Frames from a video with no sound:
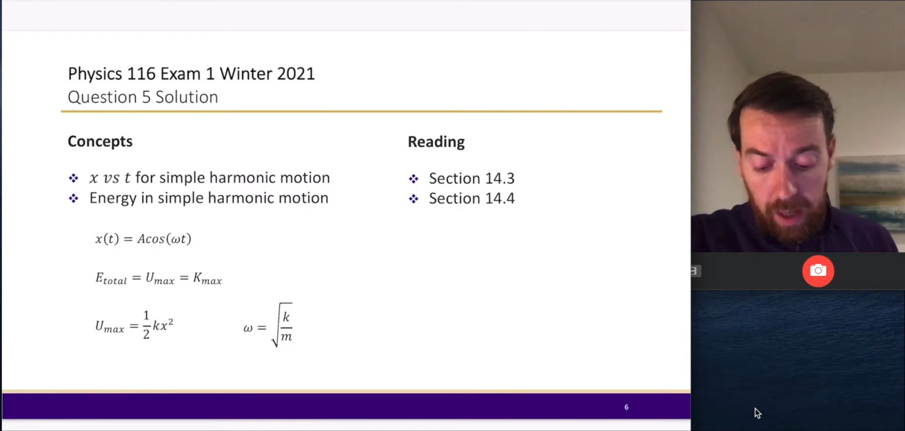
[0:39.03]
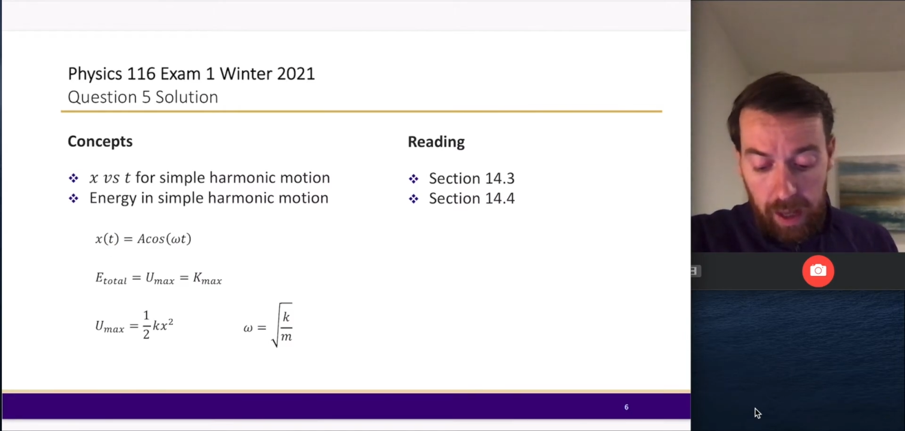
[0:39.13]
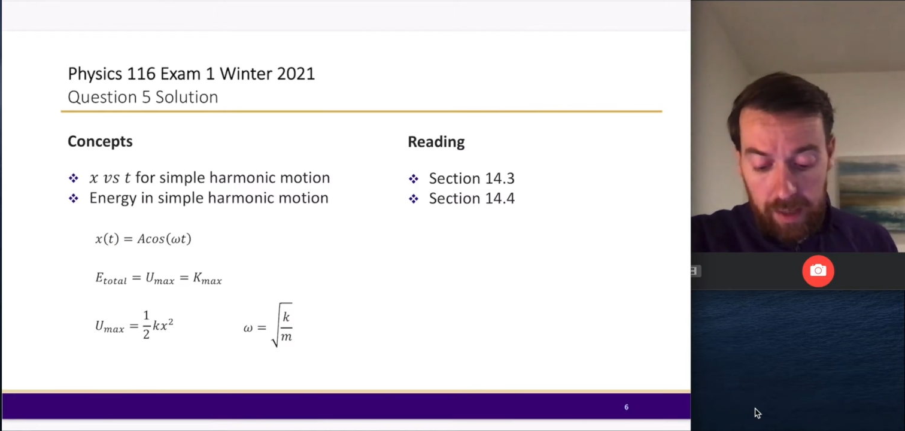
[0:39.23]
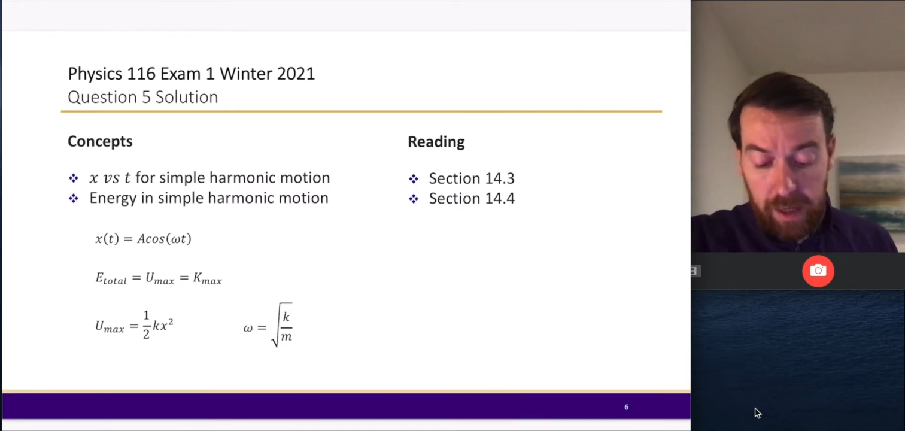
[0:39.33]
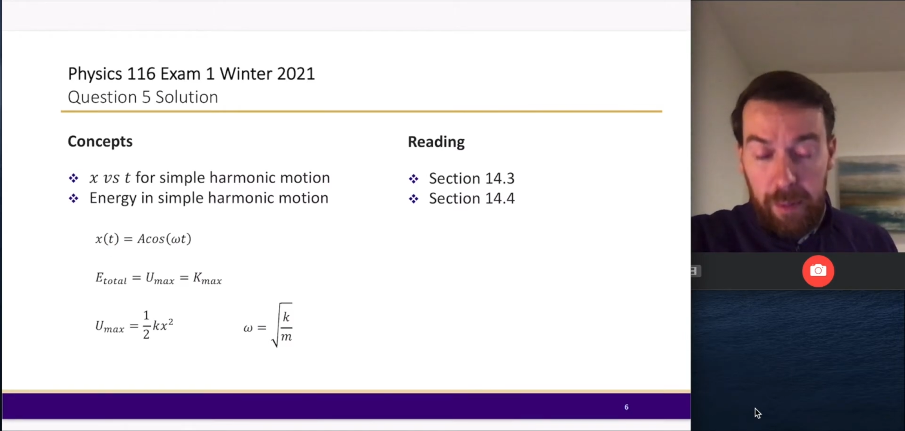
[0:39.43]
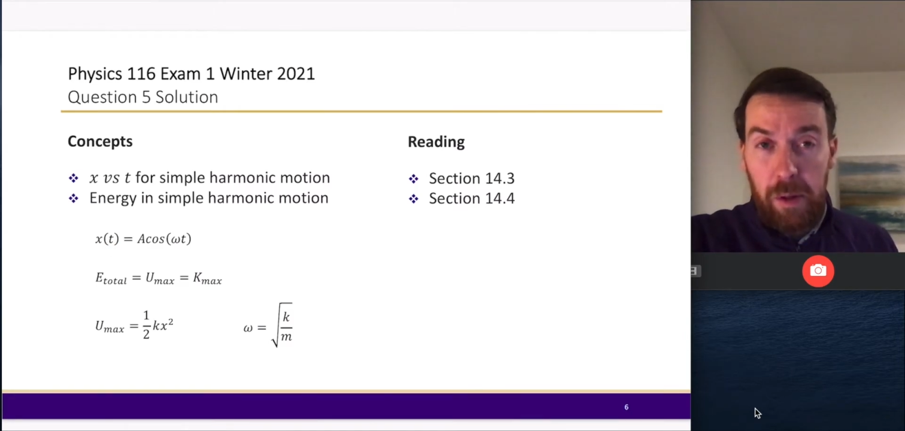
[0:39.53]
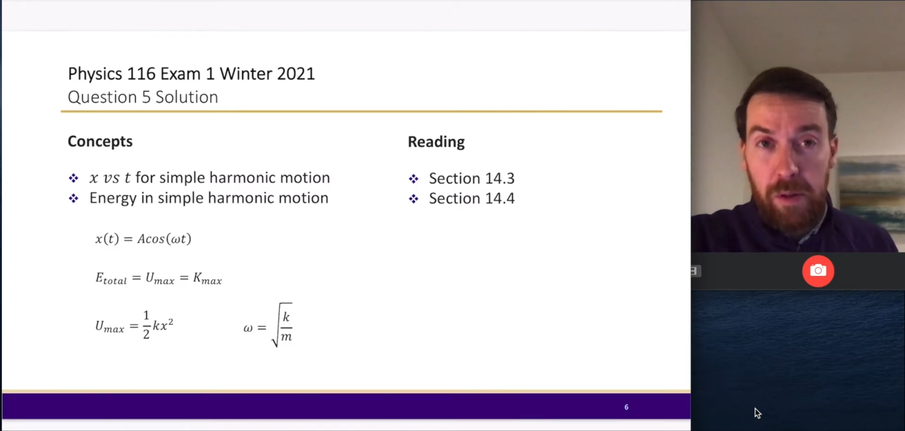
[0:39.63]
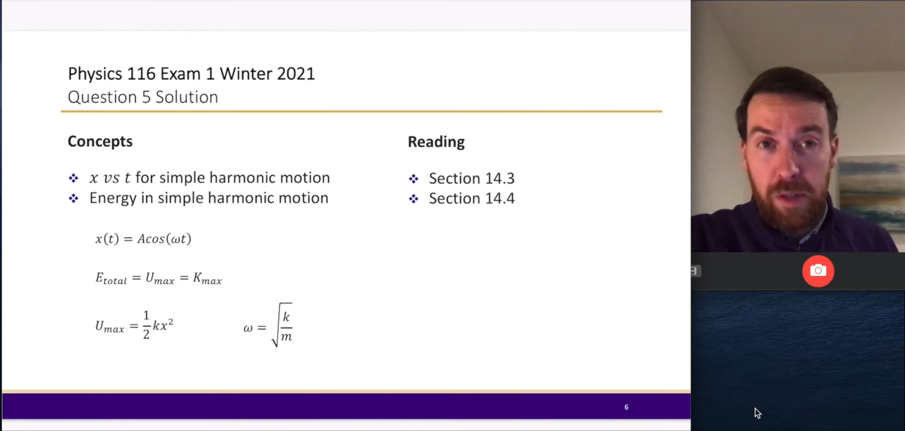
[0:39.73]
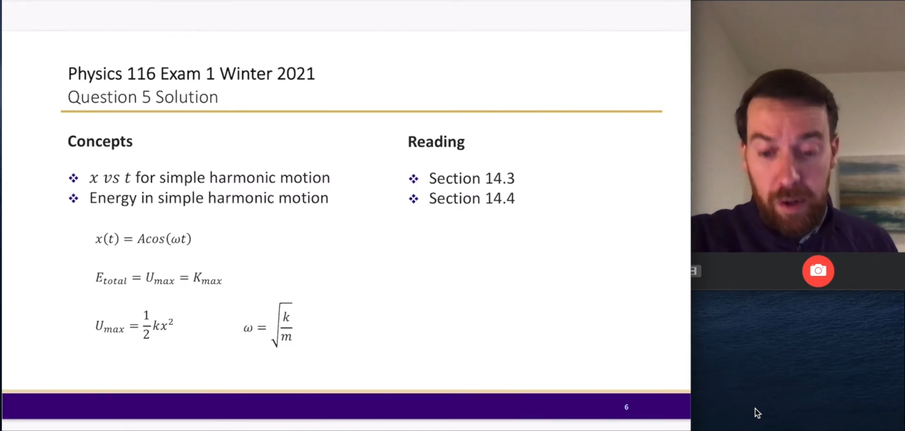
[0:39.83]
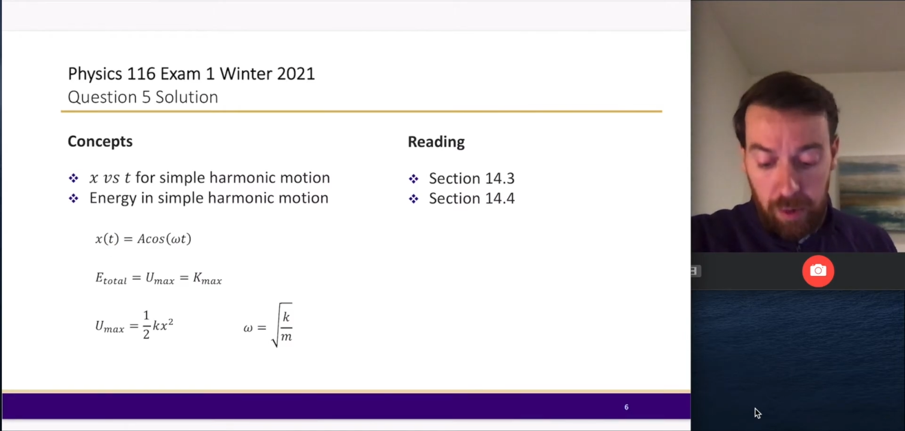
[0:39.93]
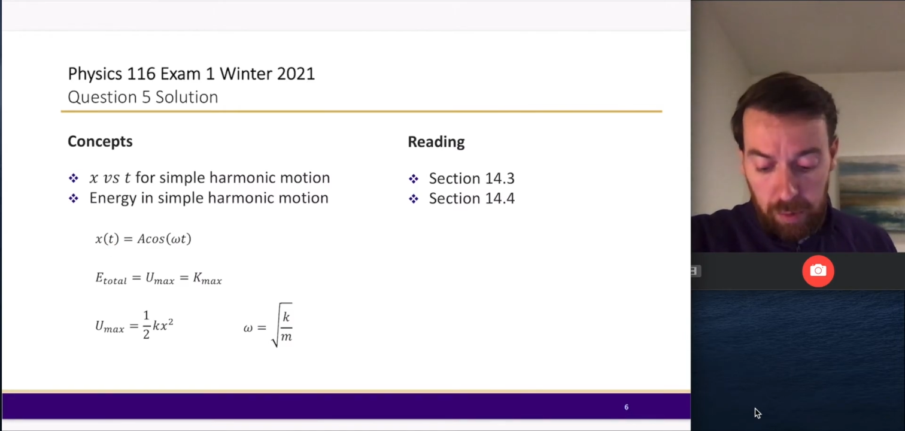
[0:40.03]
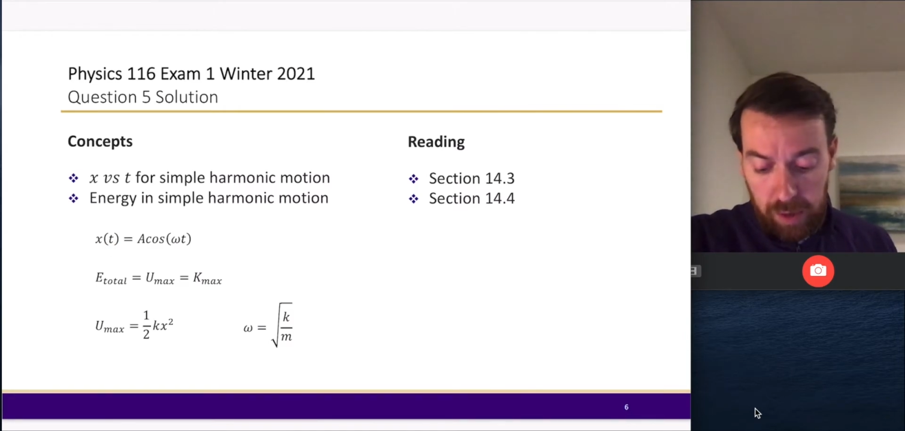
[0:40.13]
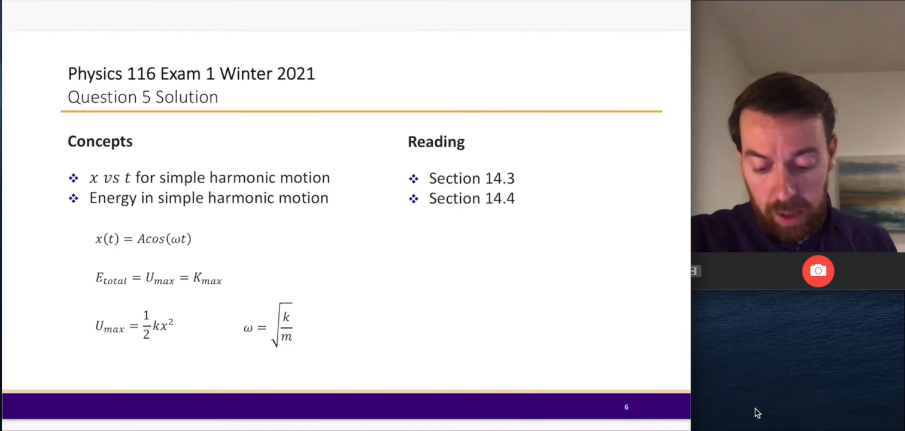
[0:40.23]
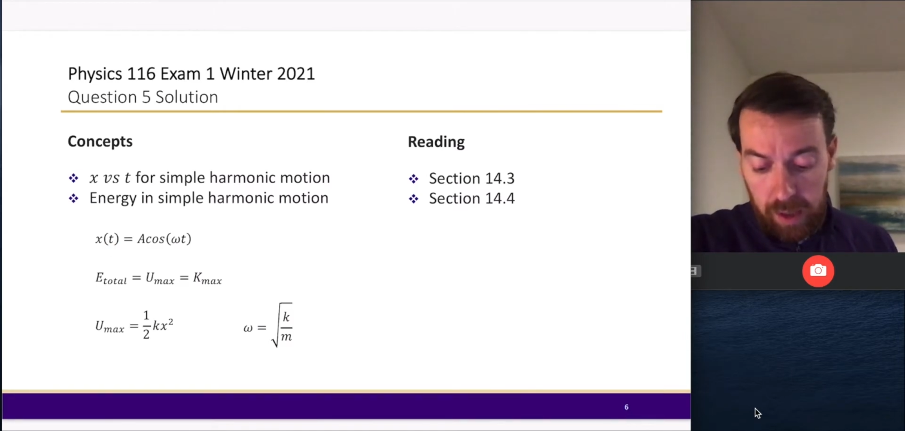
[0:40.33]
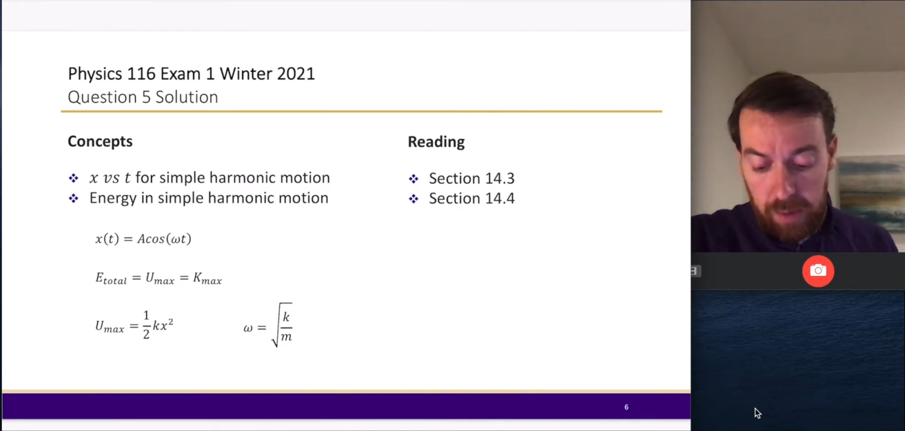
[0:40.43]
at time equals 0,
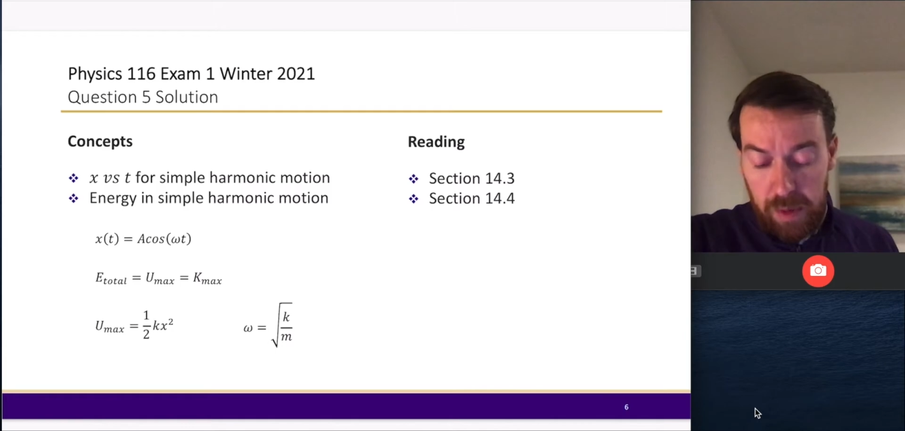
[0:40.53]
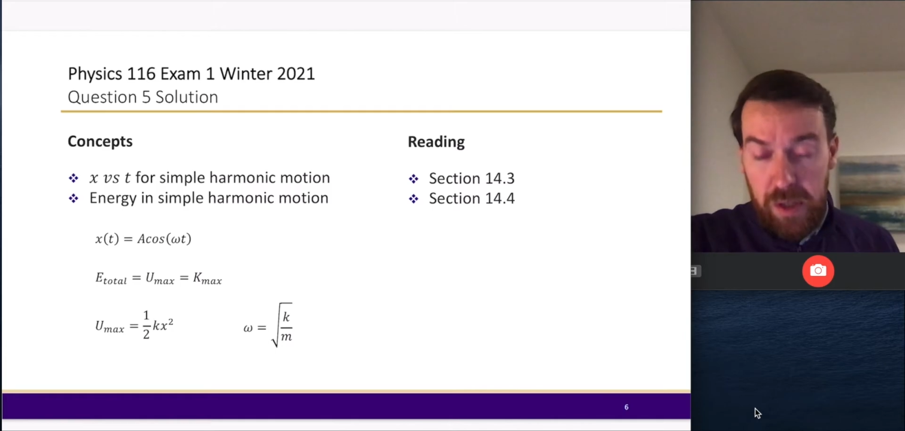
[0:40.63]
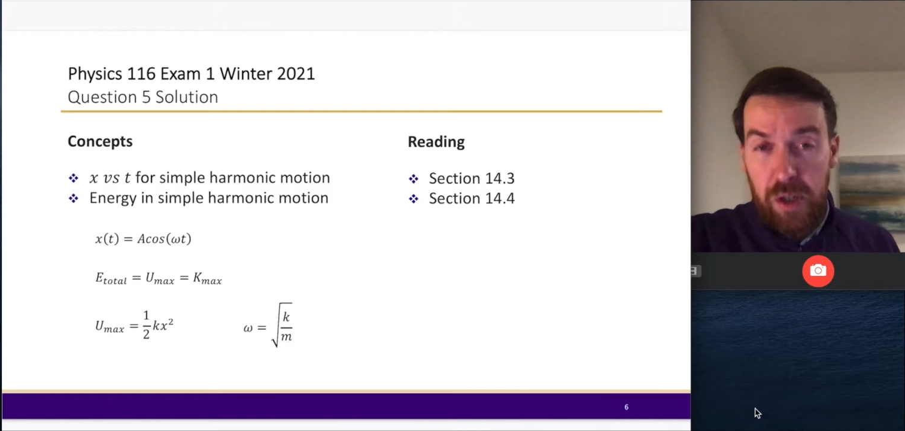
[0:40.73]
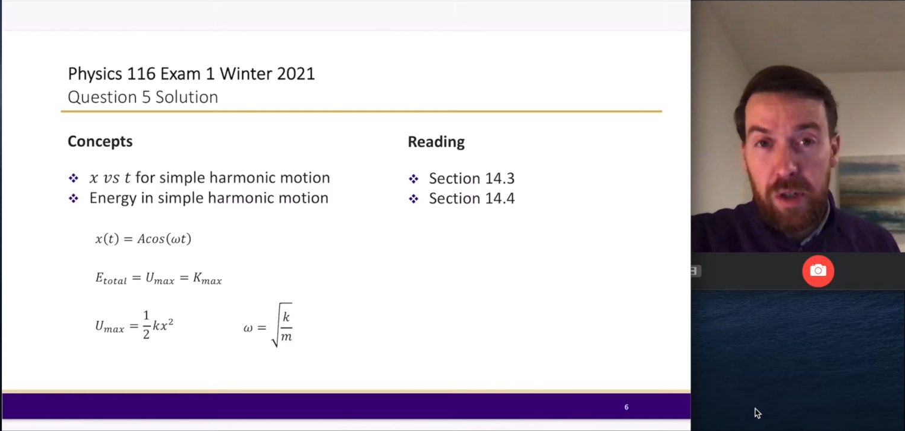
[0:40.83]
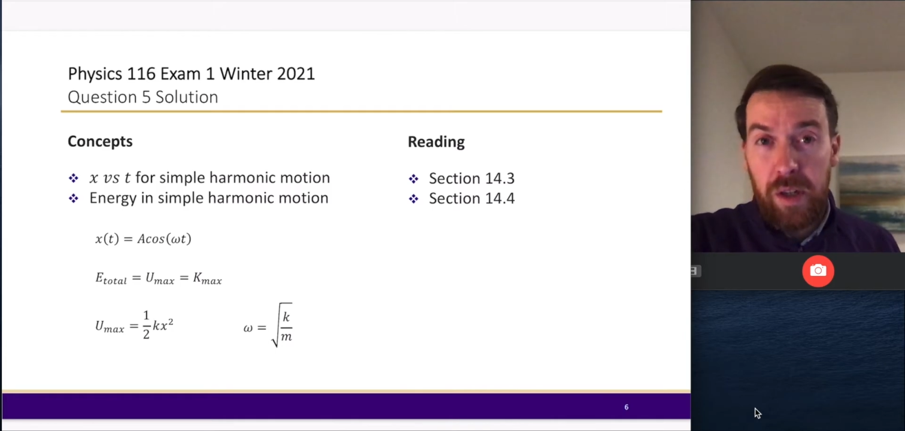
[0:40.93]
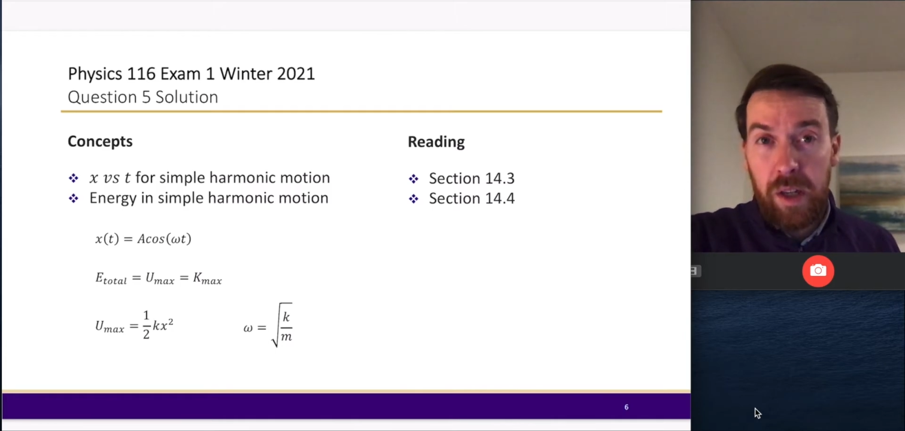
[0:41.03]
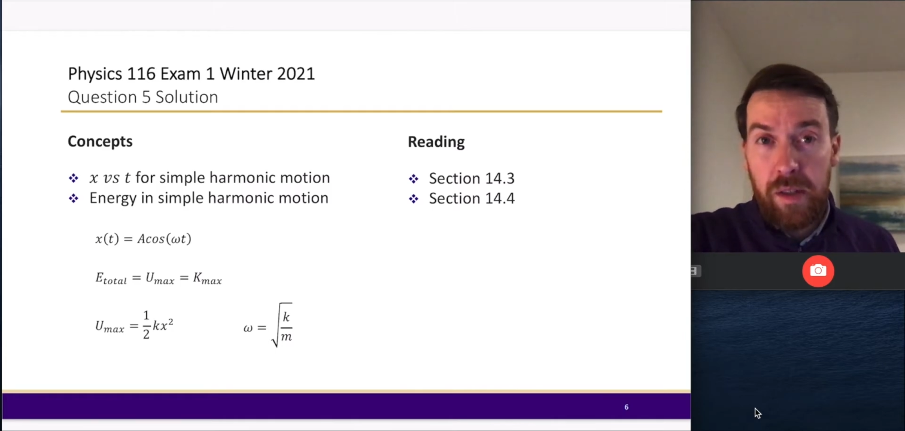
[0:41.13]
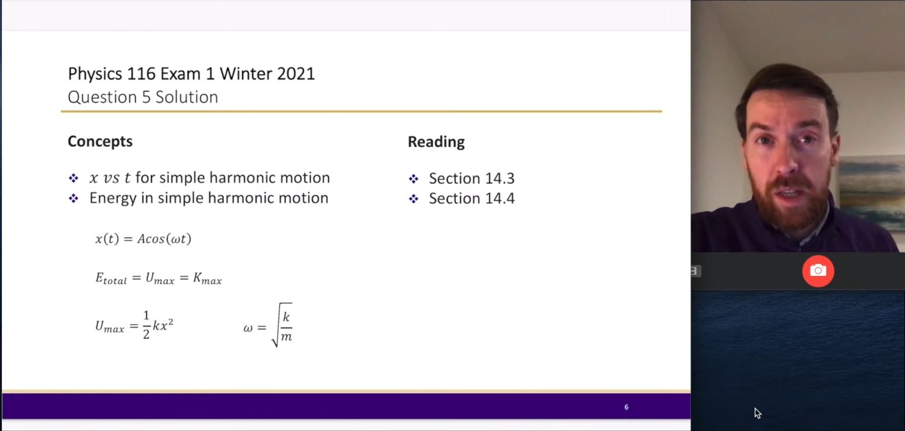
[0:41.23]
then its position is